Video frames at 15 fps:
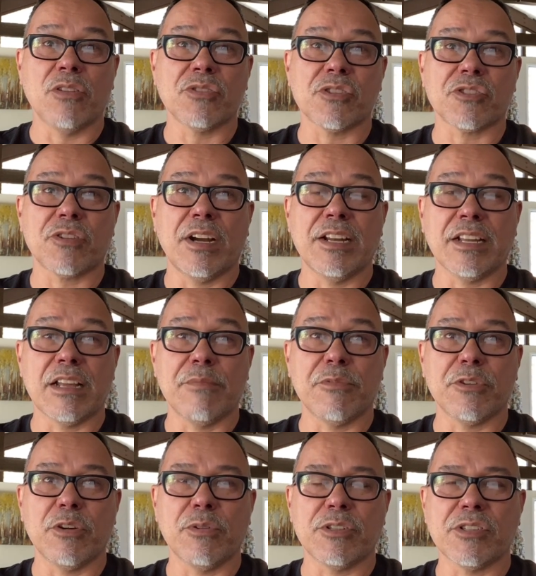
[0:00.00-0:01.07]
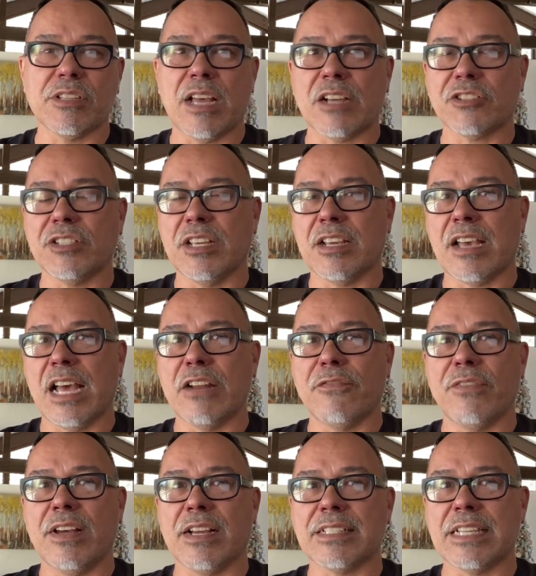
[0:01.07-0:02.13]
starting to come through, which is actually kind of
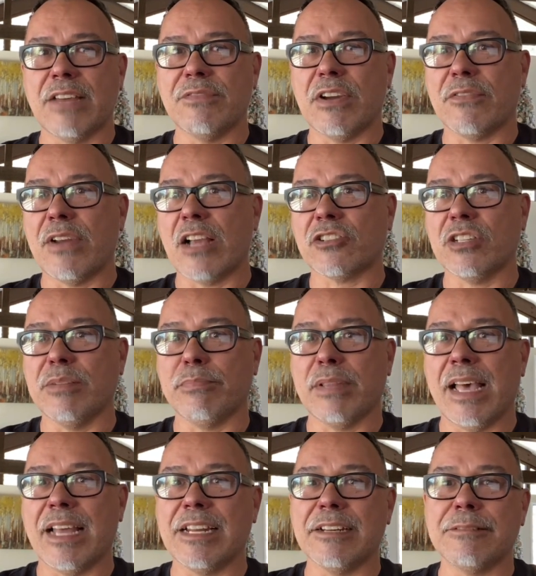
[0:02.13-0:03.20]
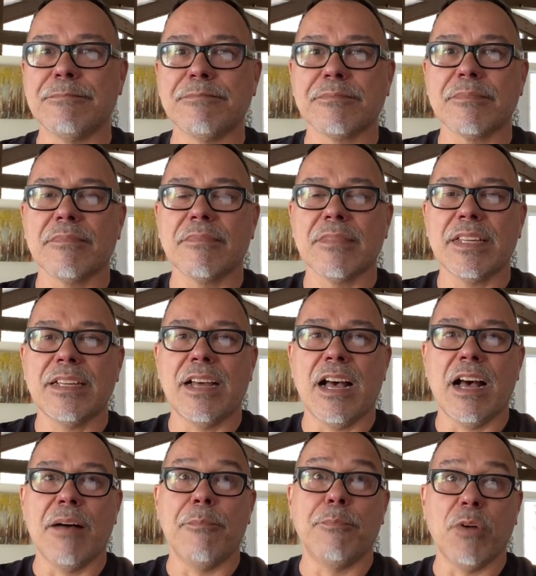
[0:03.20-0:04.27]
fun because I've never actually planted
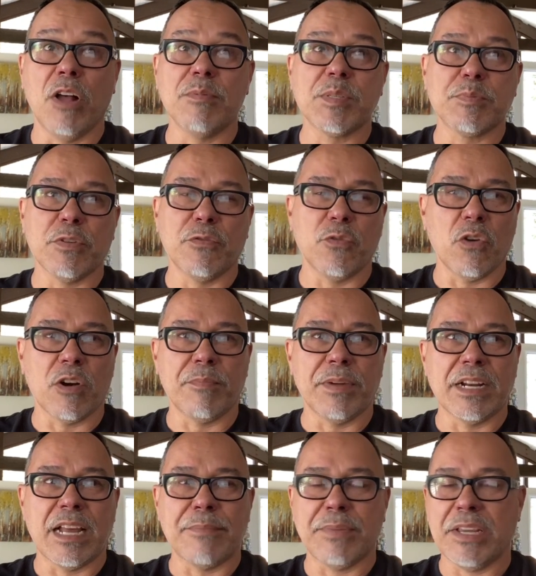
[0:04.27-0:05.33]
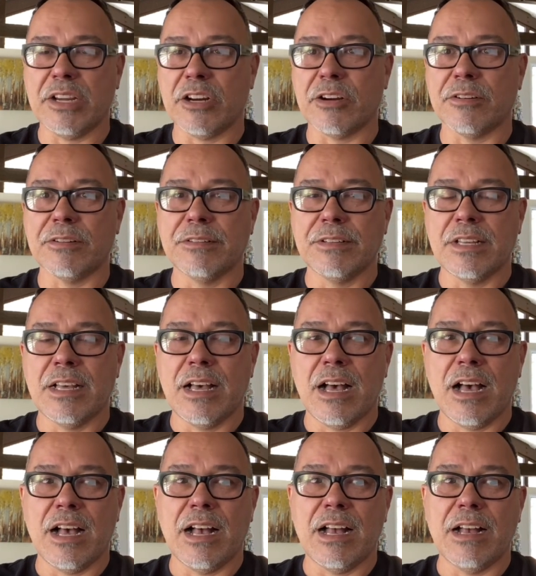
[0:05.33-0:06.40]
bulbs before. But up here,
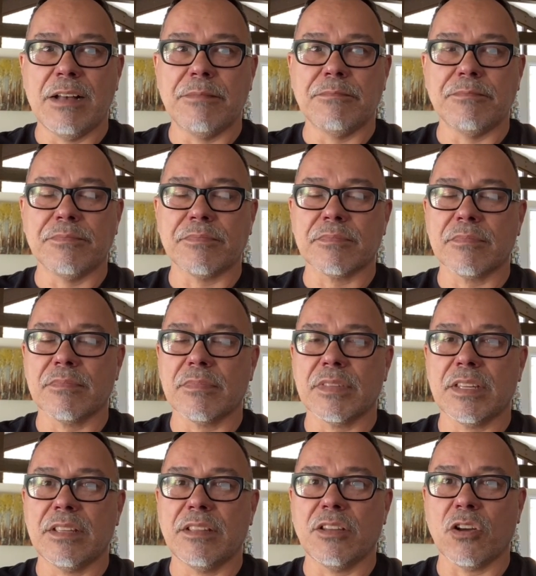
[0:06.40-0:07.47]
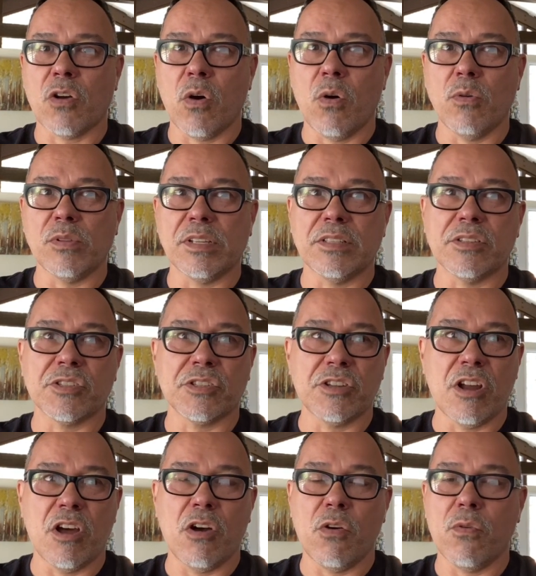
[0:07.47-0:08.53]
the cold and the
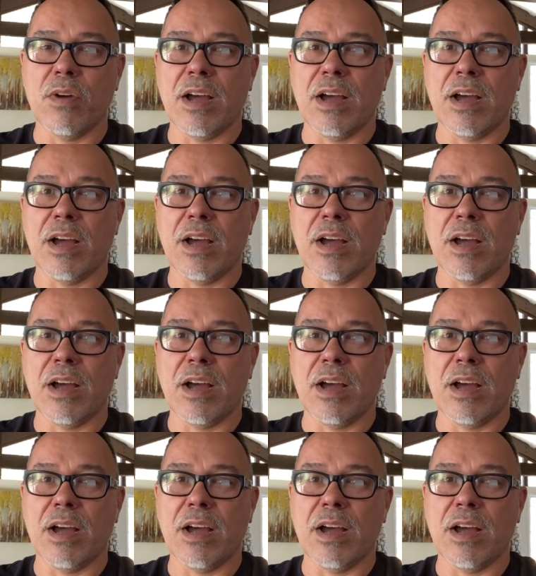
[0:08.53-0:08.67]
snow